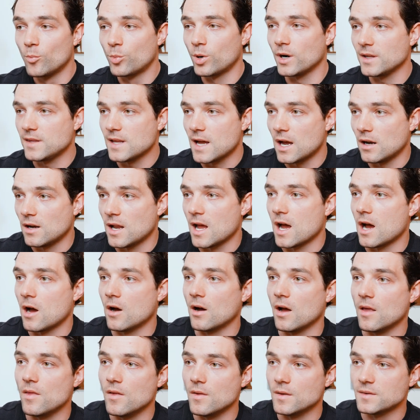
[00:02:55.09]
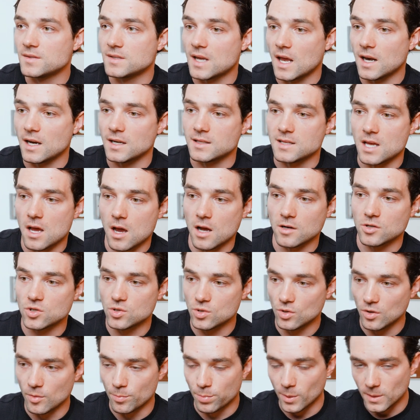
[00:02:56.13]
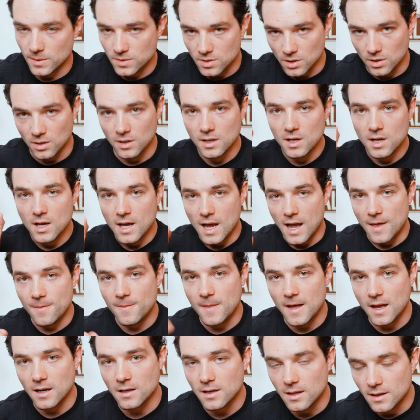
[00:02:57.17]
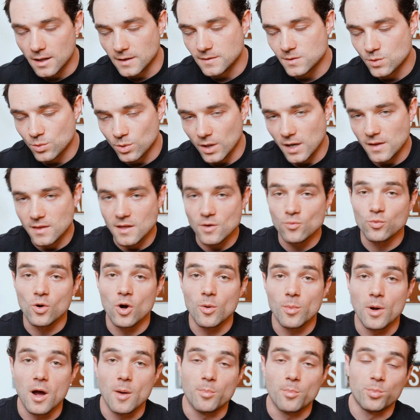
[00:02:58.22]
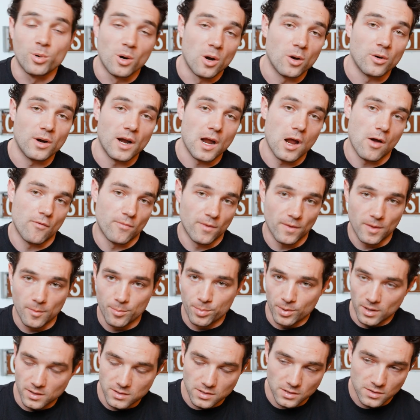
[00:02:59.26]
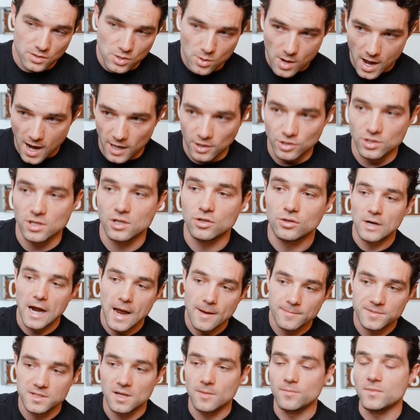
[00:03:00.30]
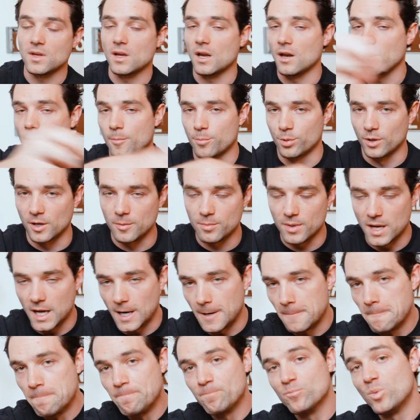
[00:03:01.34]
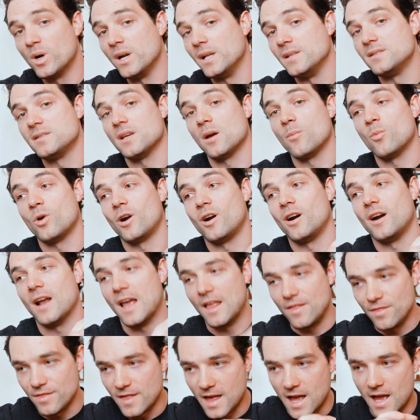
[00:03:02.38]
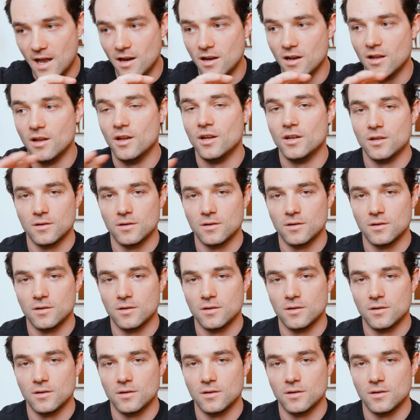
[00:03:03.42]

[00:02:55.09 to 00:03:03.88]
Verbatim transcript: print that now, and then let's get it attached to the printer, and then let's create the robot program for the printer to actually grab something out of the print bed, put it somewhere, and then